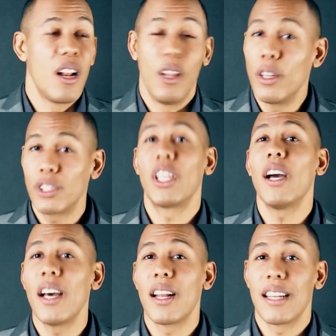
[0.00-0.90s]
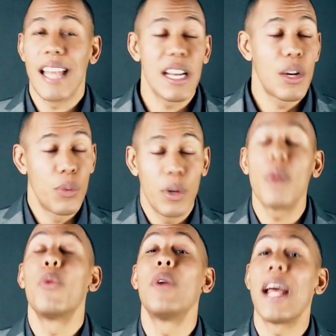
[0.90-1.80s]
looks good, then
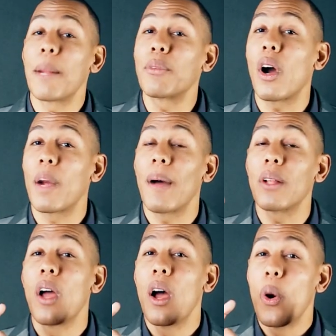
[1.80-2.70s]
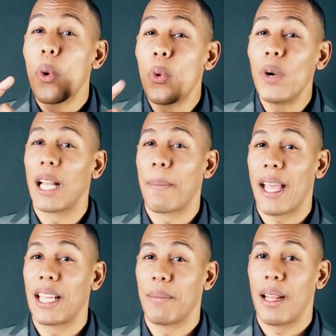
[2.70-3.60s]
the and I'm talking about really
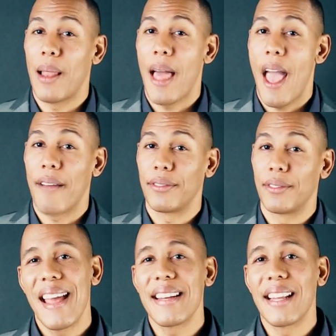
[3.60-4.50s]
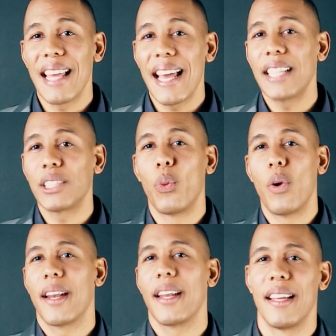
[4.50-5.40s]
making them laugh. And the last
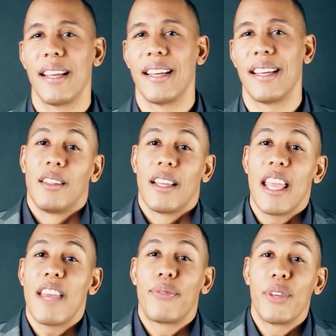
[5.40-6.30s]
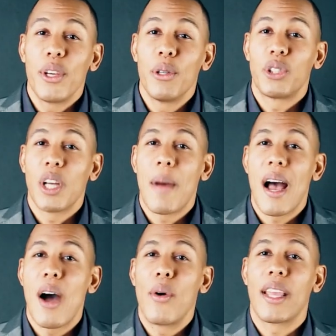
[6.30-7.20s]
one, if you
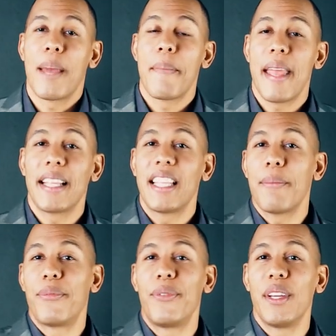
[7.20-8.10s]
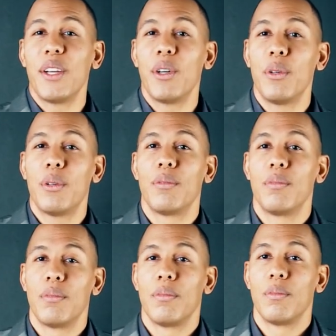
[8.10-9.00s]
somehow can make them feel
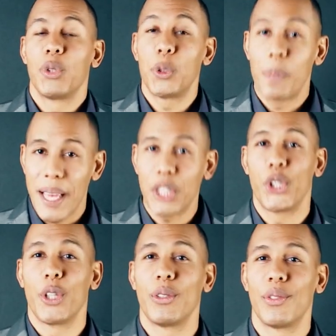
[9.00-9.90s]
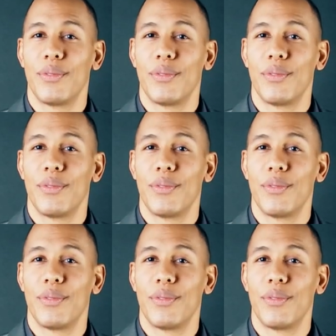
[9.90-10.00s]
special,